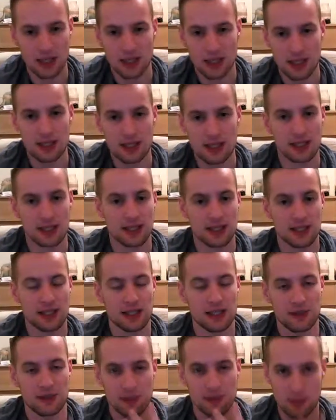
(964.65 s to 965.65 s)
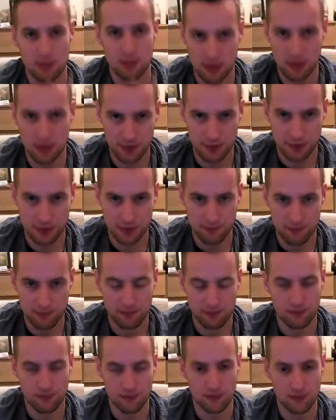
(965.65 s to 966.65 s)
Secondly, there's 3 periods.
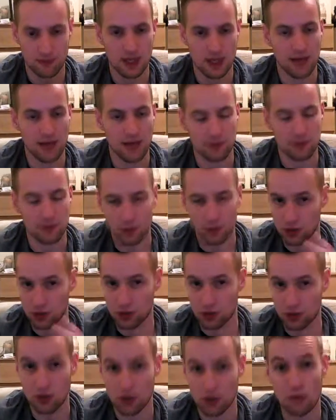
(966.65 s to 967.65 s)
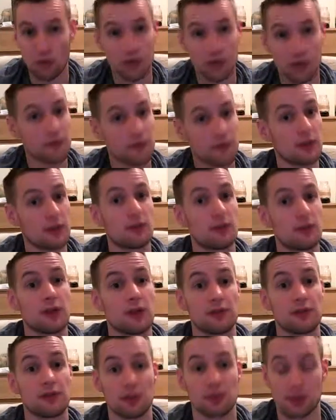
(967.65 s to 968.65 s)
You have to win 2 of the 3 periods
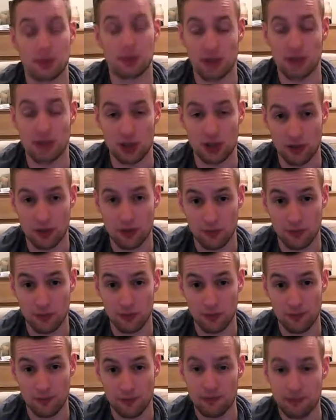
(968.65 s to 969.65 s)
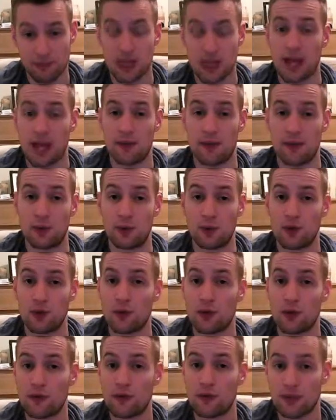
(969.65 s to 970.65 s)
to win the match overall. If you win all
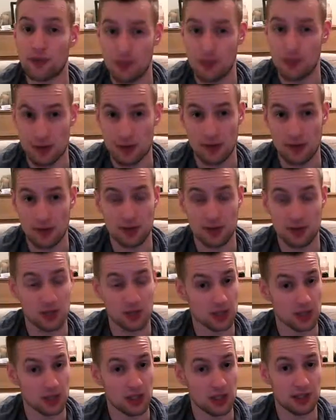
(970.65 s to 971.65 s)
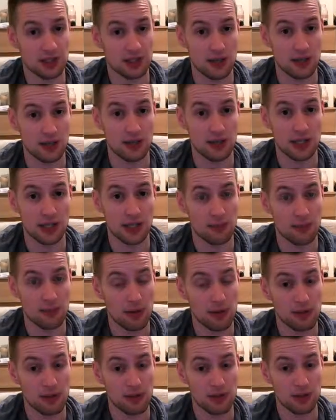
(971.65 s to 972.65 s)
3 periods, it's a shutout and you get a
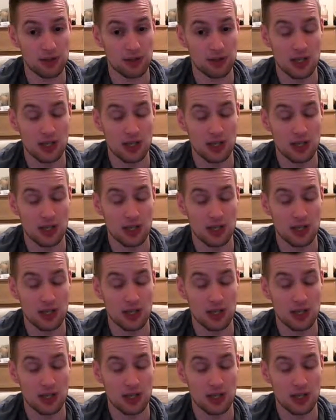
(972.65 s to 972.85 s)
bonus.